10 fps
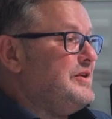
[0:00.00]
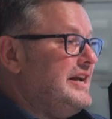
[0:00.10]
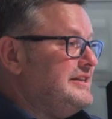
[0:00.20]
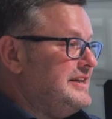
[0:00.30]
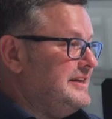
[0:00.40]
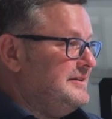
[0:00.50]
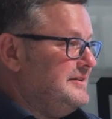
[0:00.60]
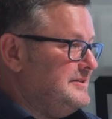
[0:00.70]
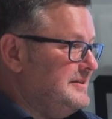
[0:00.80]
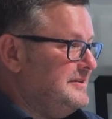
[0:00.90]
great because that
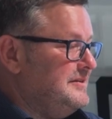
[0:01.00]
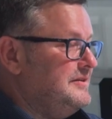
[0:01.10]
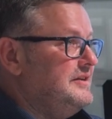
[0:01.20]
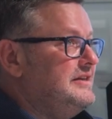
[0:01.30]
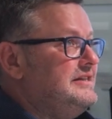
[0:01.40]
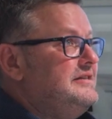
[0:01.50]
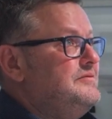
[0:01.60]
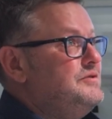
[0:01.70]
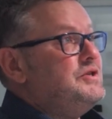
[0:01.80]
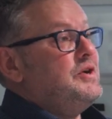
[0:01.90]

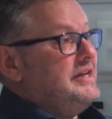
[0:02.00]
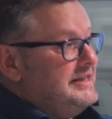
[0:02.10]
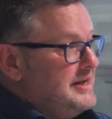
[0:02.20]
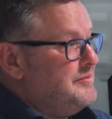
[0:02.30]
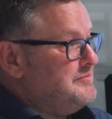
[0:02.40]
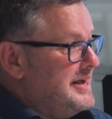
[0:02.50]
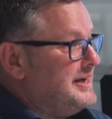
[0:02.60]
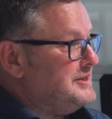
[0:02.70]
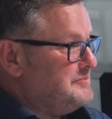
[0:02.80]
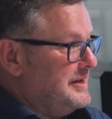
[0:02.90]
certainly has helped make us